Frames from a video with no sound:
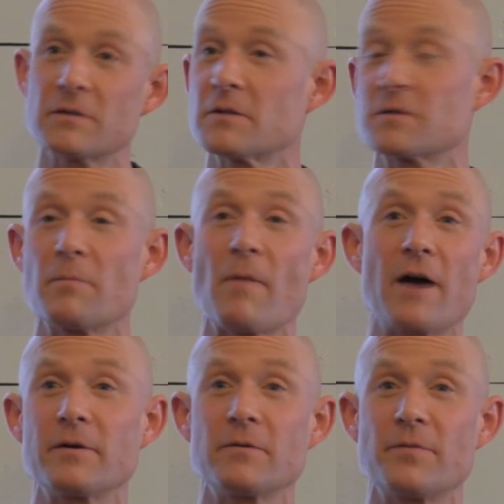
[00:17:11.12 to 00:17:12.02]
There's a
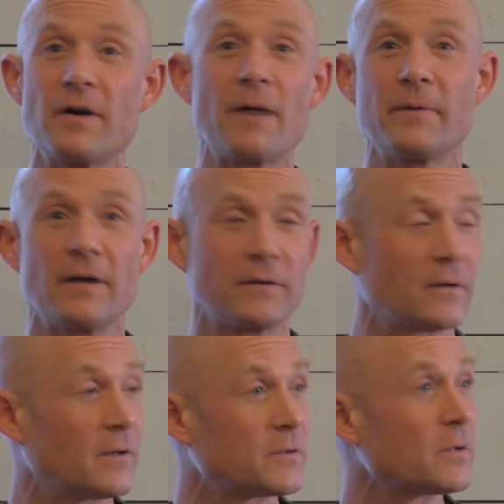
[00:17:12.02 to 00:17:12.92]
modern
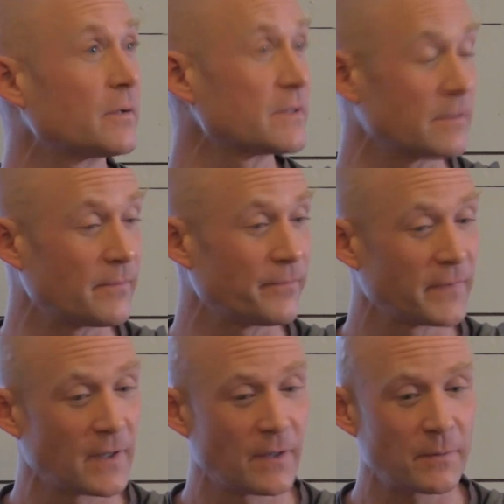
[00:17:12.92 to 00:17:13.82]
phenomenon called tourism,
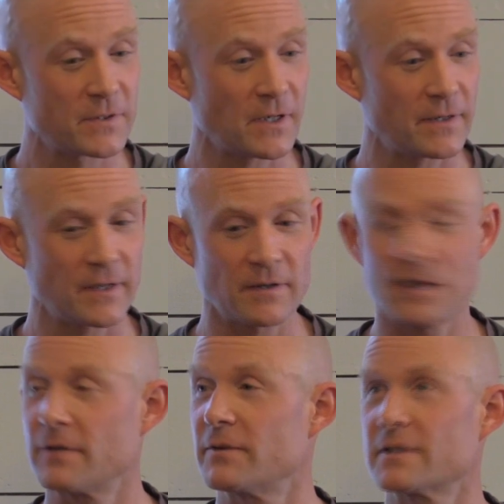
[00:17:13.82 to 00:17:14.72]
which I think
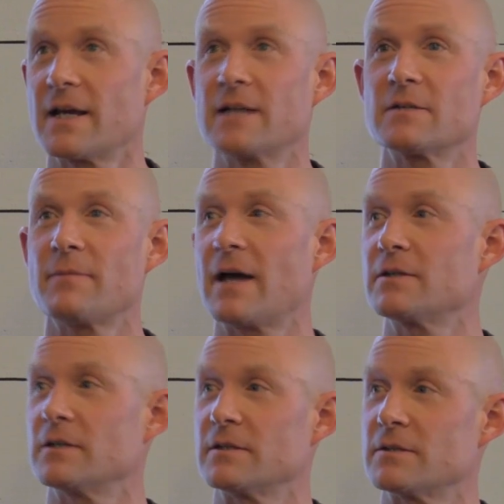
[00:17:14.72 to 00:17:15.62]
a lot of us can't
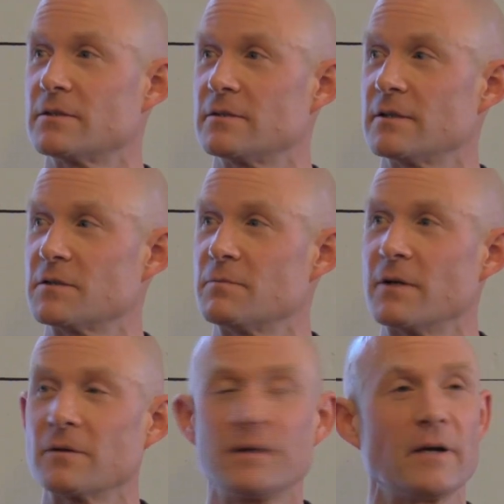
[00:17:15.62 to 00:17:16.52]
imagine is
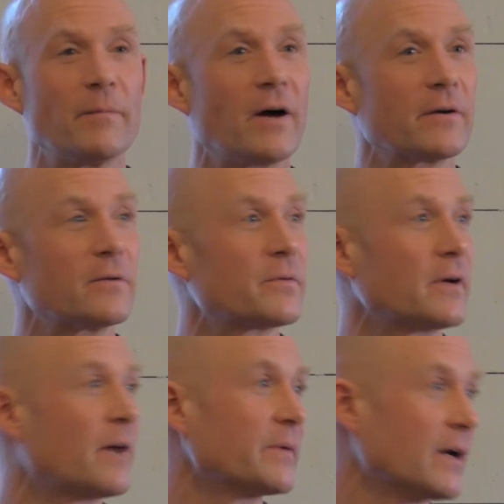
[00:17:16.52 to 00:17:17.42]
merely a modern
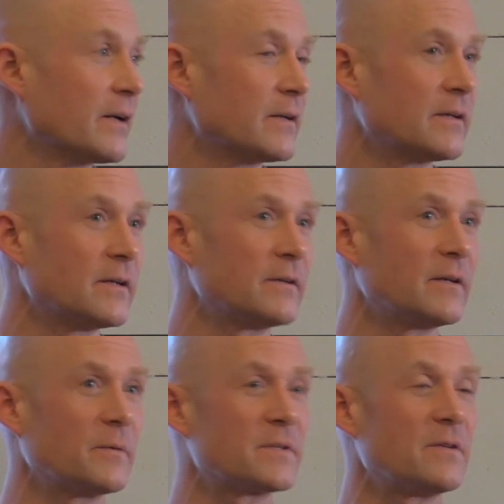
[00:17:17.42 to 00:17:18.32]
phenomenon.
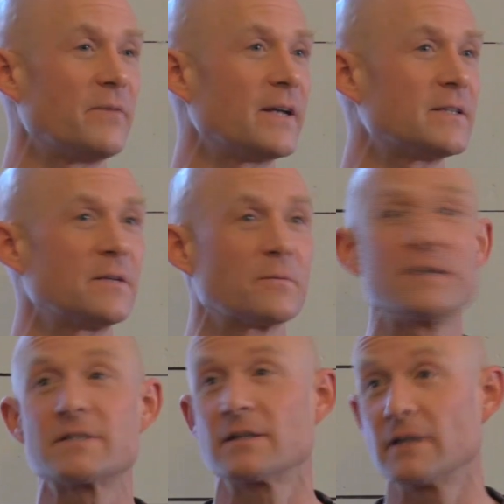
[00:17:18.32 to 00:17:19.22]
It was invented
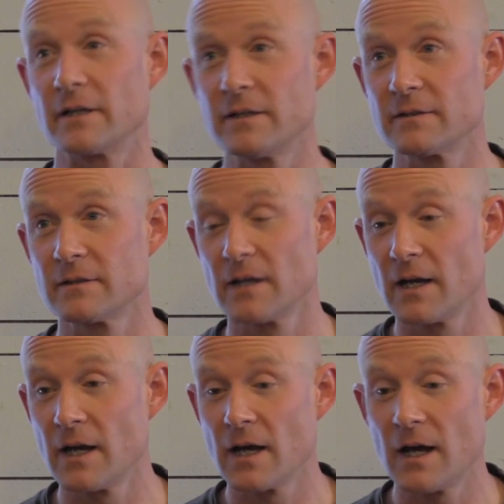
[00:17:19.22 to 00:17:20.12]
recently.
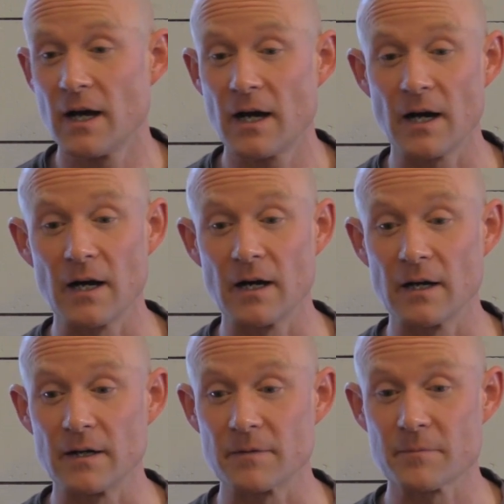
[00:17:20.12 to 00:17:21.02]

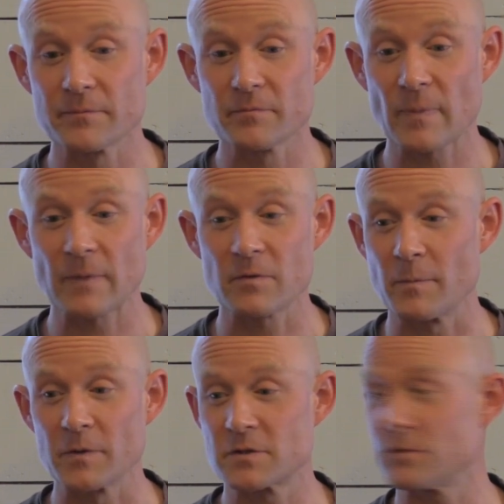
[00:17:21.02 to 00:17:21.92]

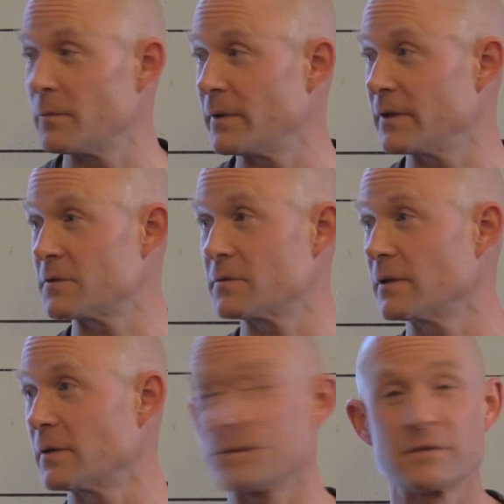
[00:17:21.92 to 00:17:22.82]
For most of human
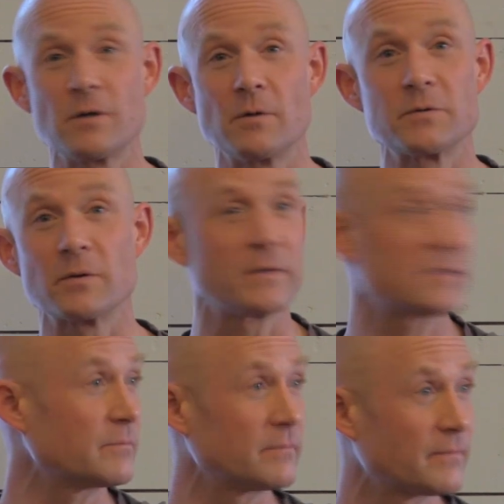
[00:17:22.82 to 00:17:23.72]
history, there was no
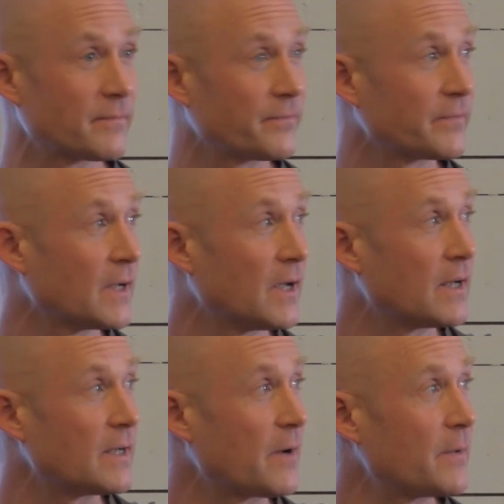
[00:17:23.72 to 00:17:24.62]
tourism.
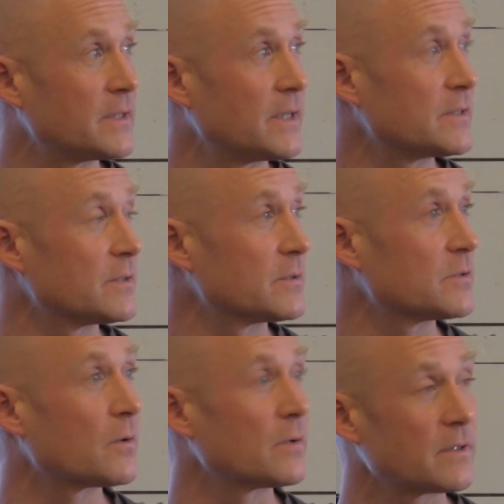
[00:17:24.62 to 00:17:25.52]
Nowadays,
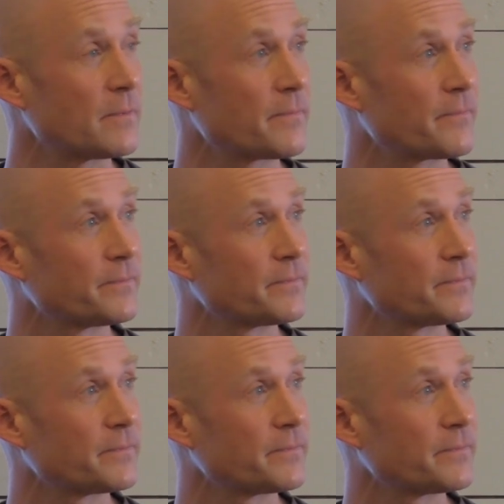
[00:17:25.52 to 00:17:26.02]
there's tourism.